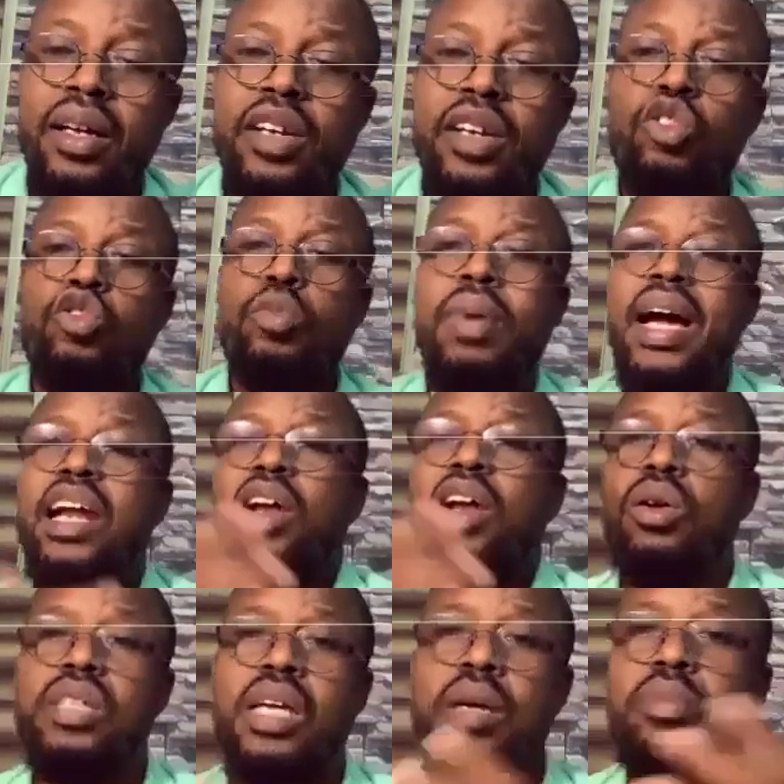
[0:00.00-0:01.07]
You know, Dubai
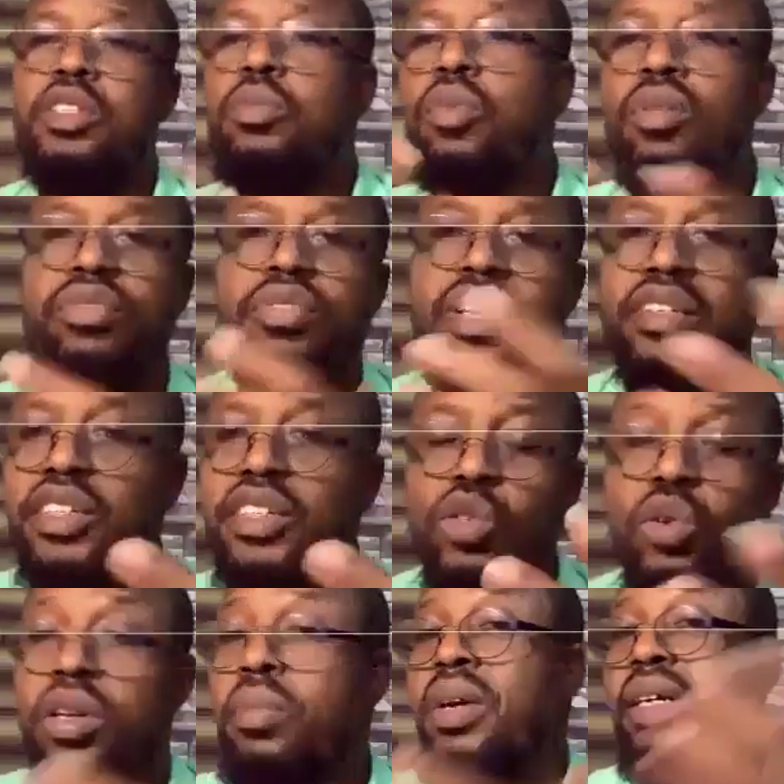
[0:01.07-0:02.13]
laws are a bit more friendly
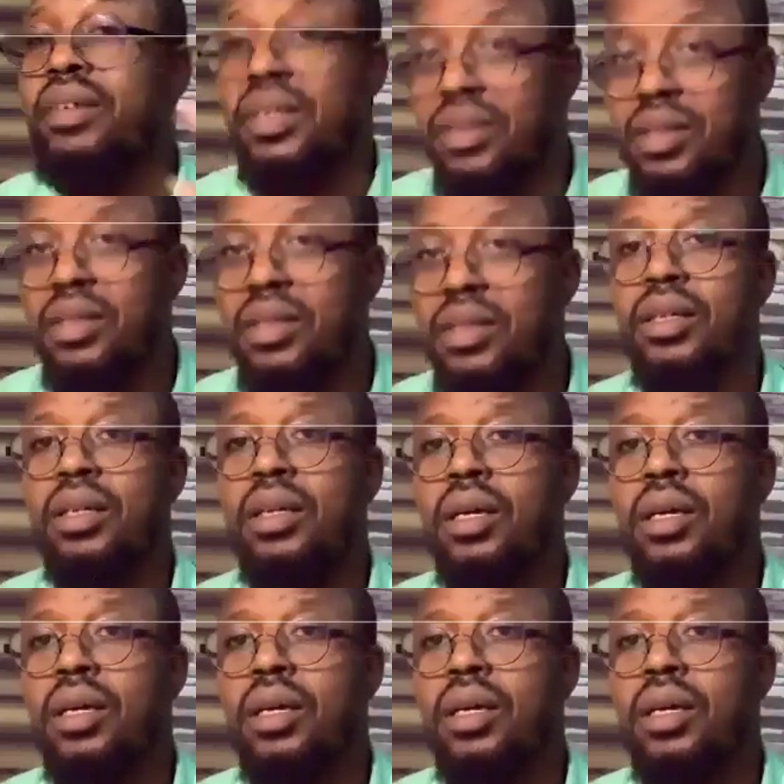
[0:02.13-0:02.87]
to immigrants.